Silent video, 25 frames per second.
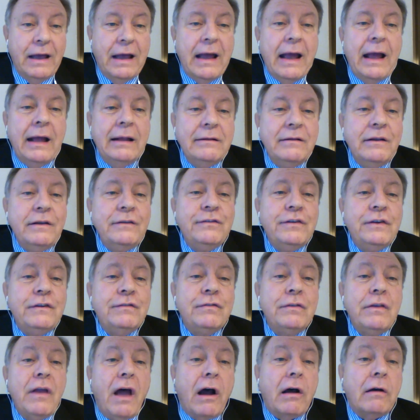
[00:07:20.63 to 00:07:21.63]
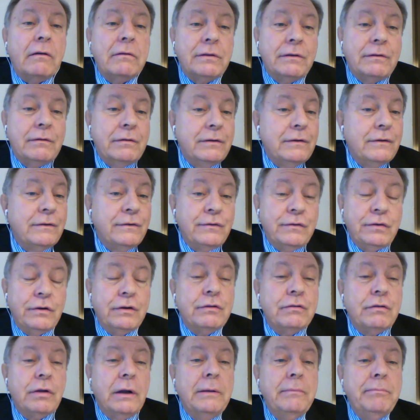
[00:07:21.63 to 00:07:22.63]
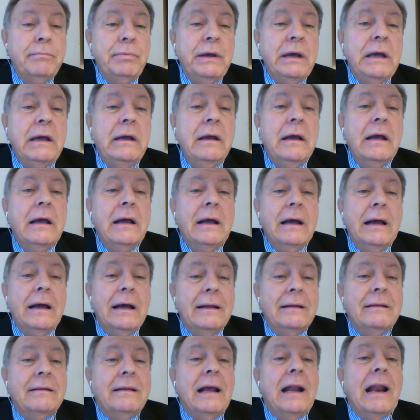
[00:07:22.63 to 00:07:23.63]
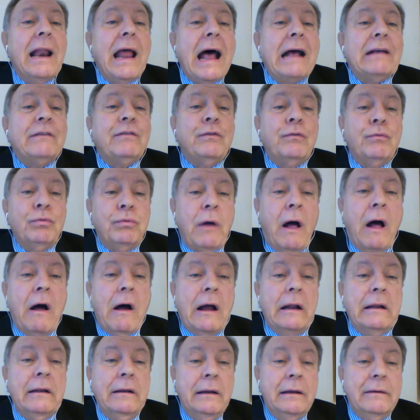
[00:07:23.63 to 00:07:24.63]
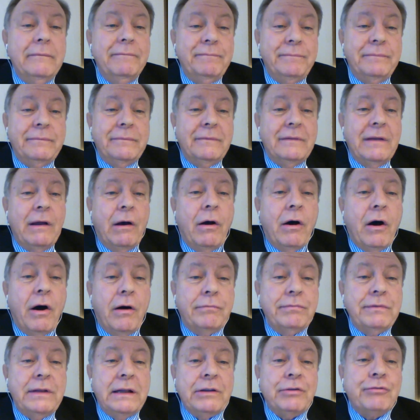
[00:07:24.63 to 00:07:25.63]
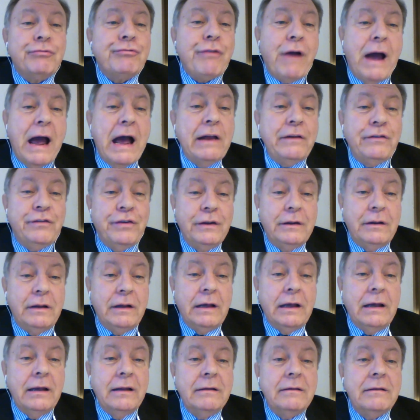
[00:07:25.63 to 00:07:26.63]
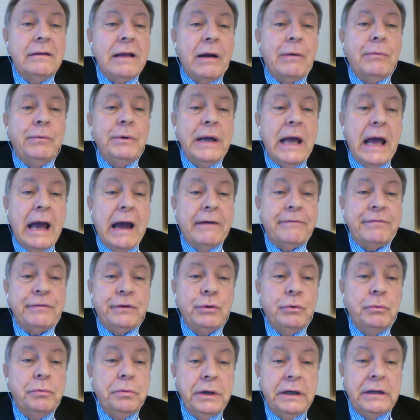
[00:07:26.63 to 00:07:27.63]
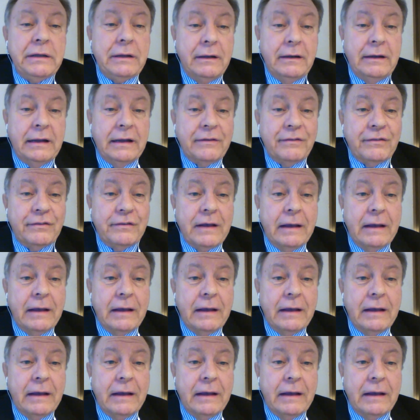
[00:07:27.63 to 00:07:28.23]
And this is not certainly be the last one of the tragedy that we have to witness.